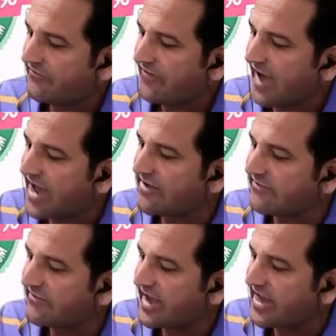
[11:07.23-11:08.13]

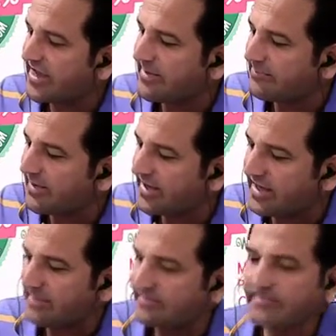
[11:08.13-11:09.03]
5ab
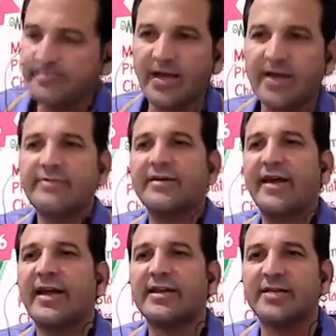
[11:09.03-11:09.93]
is
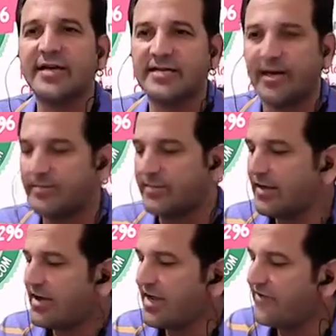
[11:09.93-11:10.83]
another term.
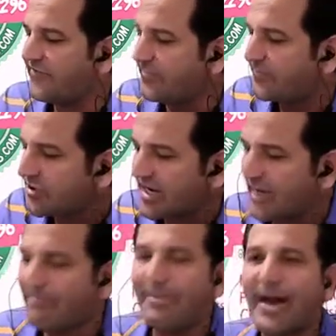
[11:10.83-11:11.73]
If we put
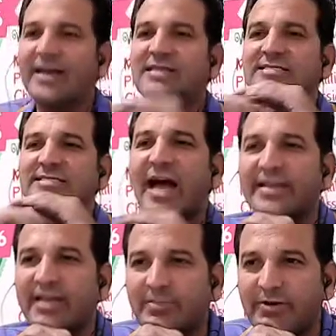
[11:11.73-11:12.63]
a minus sign
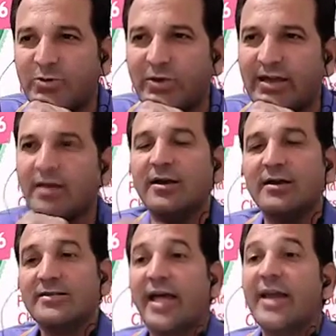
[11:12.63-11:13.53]
in between,
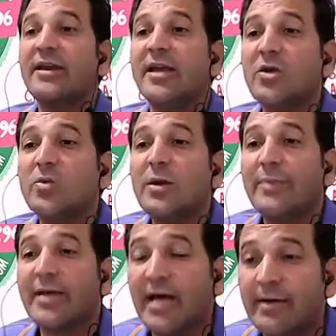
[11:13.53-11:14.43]
then it will
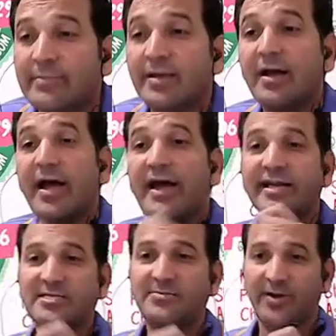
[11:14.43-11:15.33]
become an
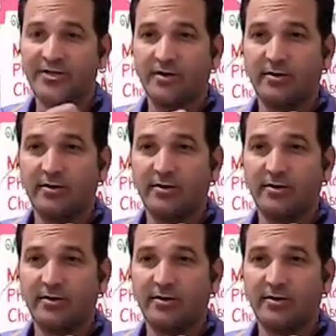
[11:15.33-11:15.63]
expression.